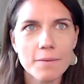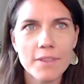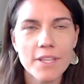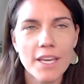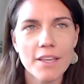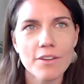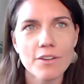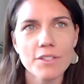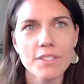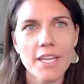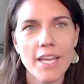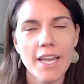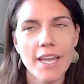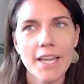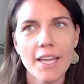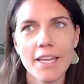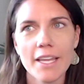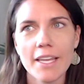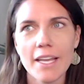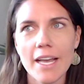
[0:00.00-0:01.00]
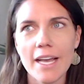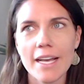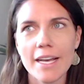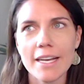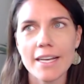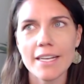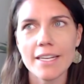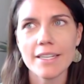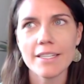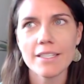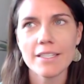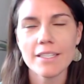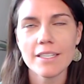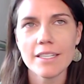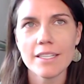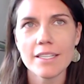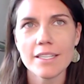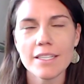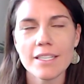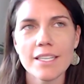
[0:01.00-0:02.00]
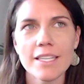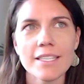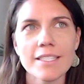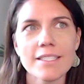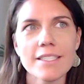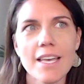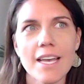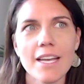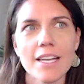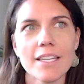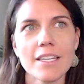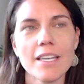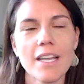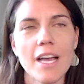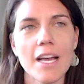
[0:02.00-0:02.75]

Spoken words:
the other day is that